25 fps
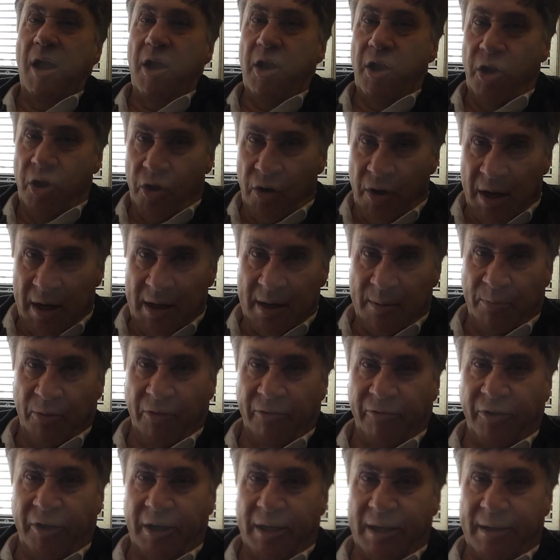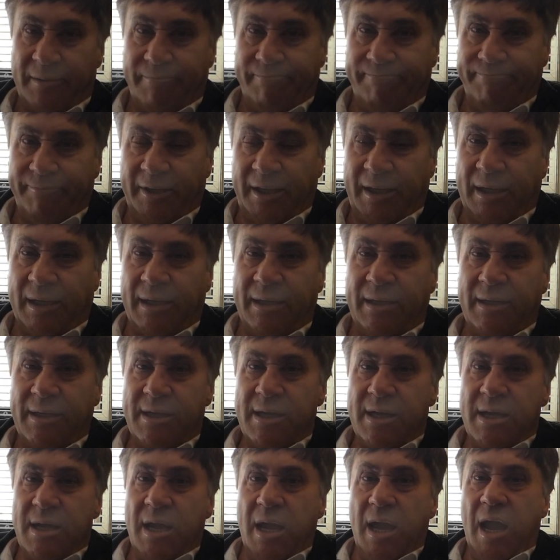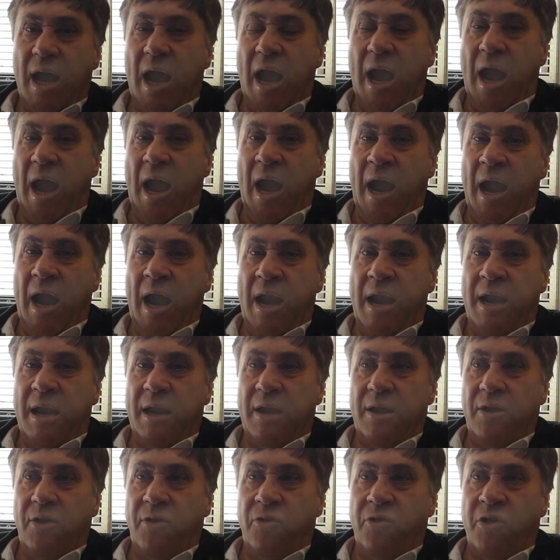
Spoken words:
You need to provide it. Okay, and